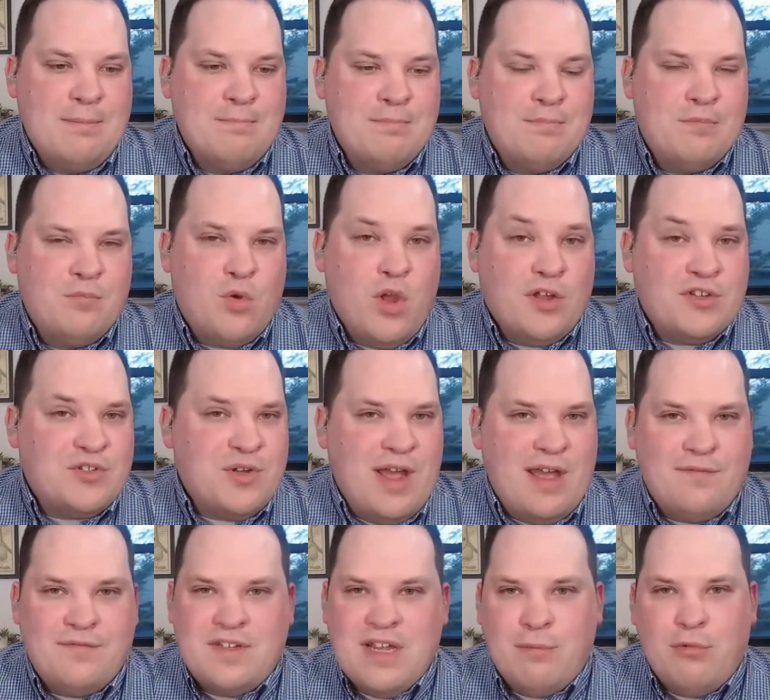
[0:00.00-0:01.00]
Um, we
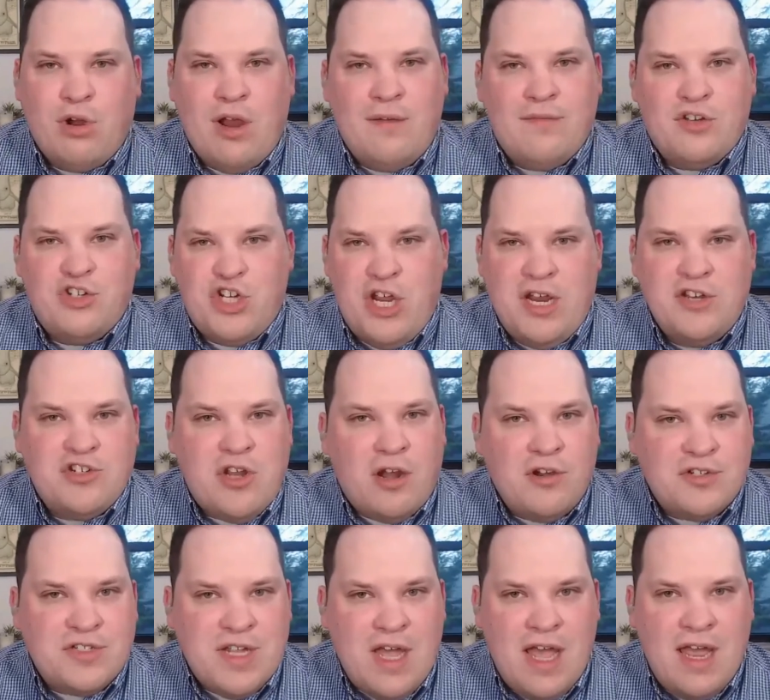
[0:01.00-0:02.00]
also have demographic
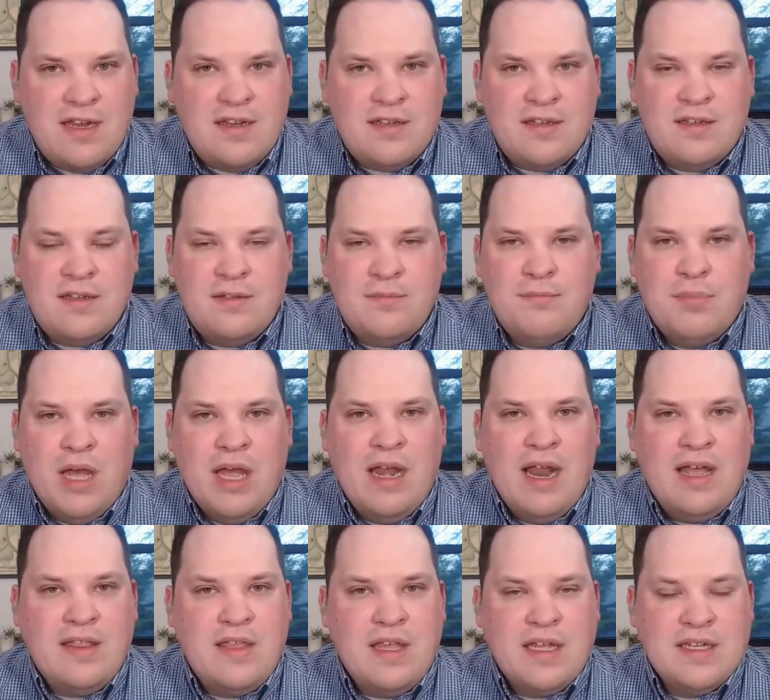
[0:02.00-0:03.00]
change on our side,
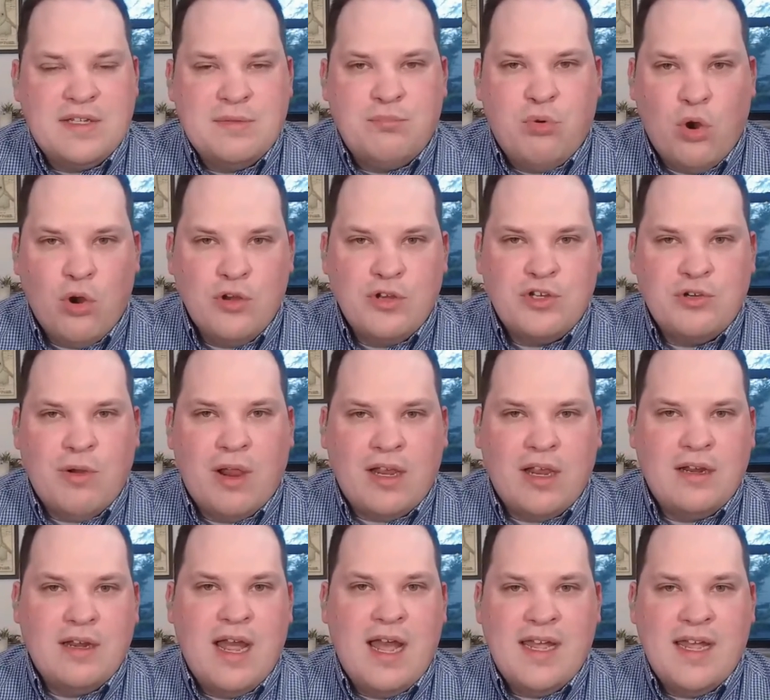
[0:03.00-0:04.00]
but I think it's important to
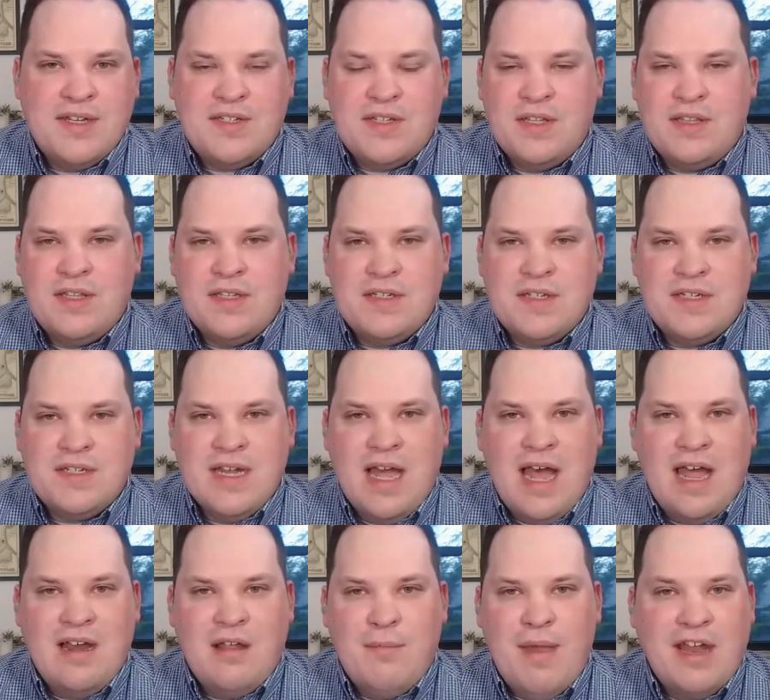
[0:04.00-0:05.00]
recognize that this
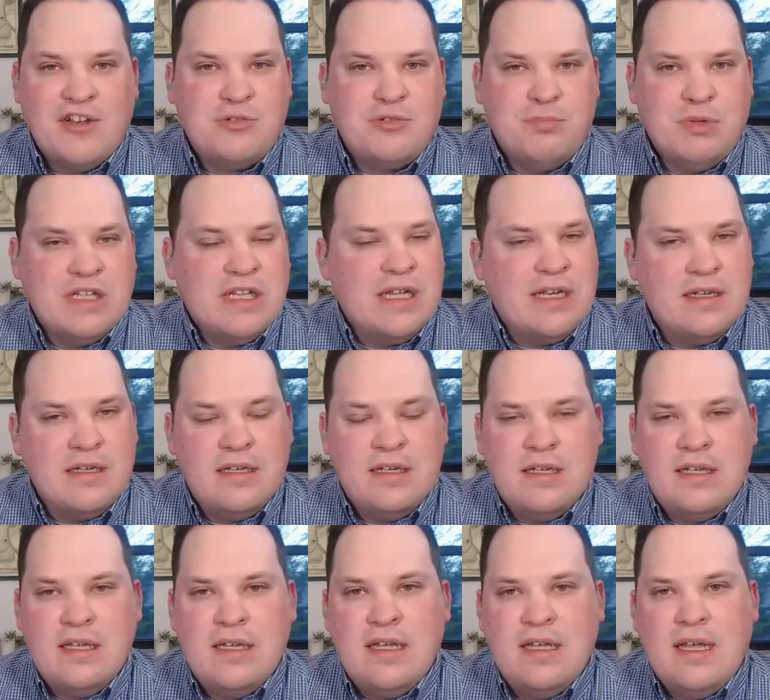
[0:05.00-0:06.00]
is not a magic bullet.
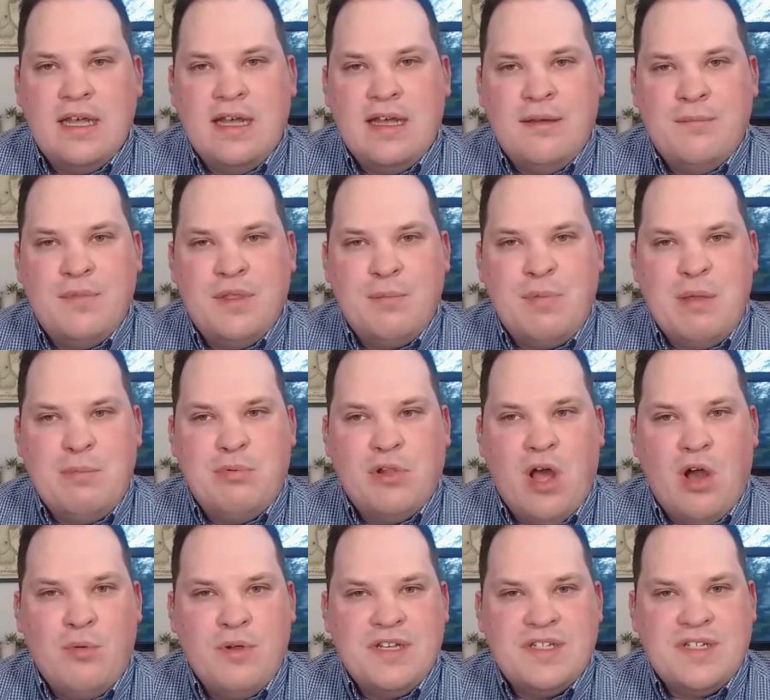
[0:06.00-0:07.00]
Um, that
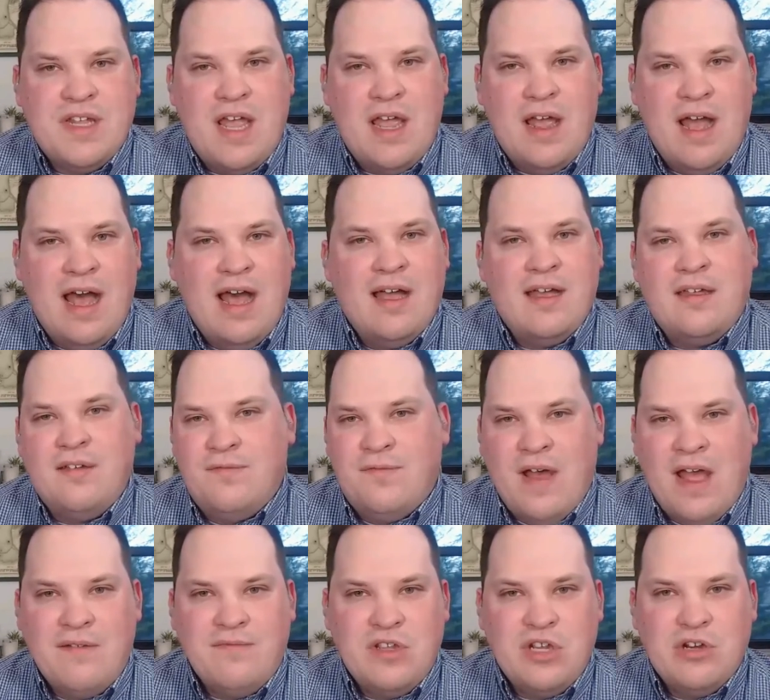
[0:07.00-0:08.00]
people always say, ah,
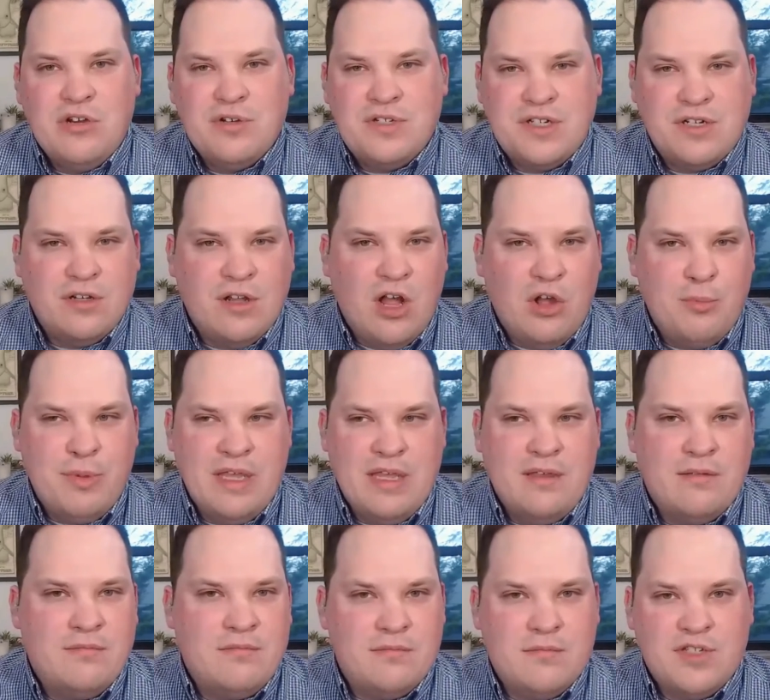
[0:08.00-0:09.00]
in five years it'll all
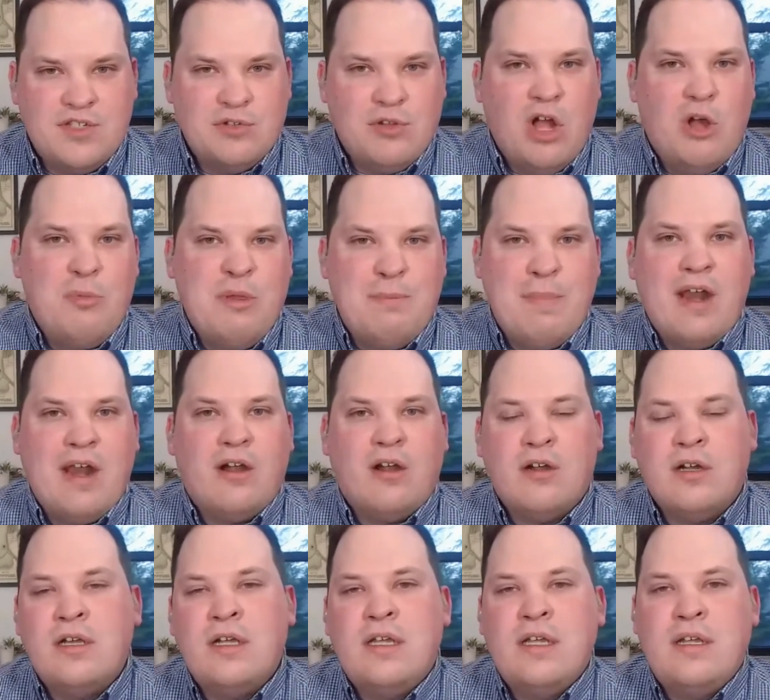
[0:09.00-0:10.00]
be this will all be
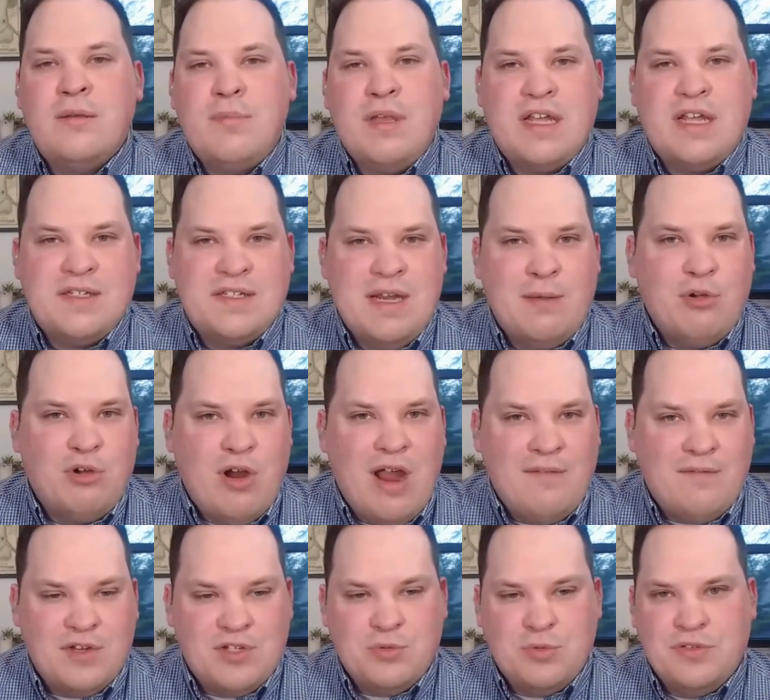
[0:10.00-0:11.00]
better because
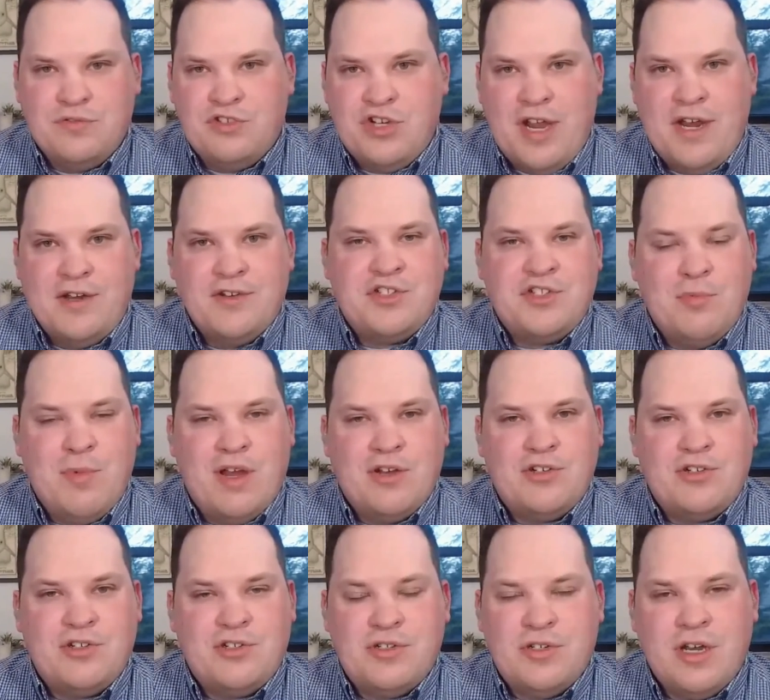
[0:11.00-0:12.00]
demographics will have changed
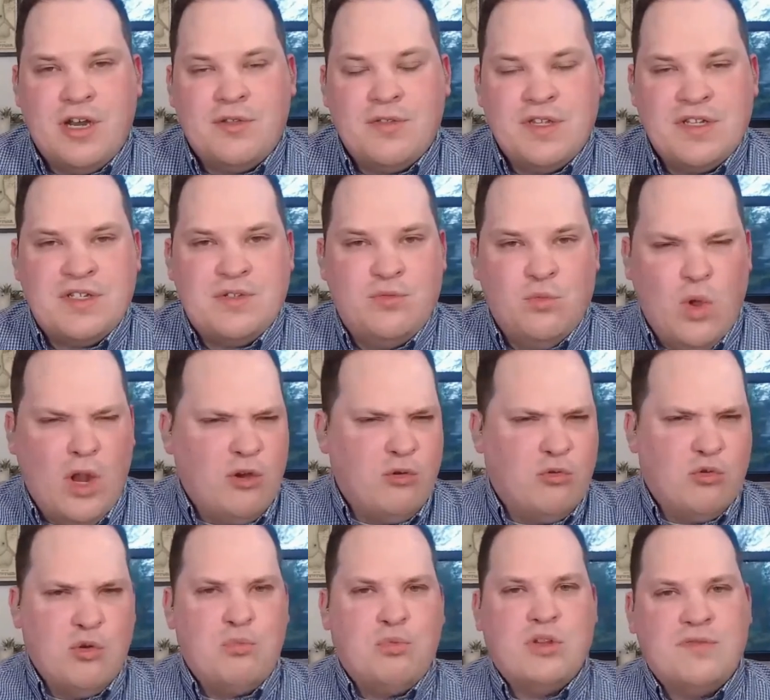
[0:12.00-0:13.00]
so much. You know, this
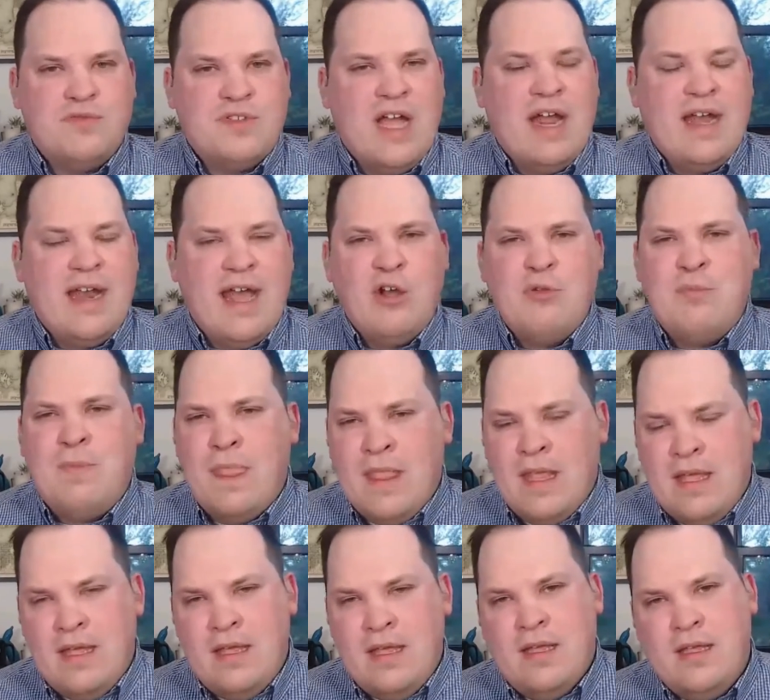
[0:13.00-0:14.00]
one group will have died out.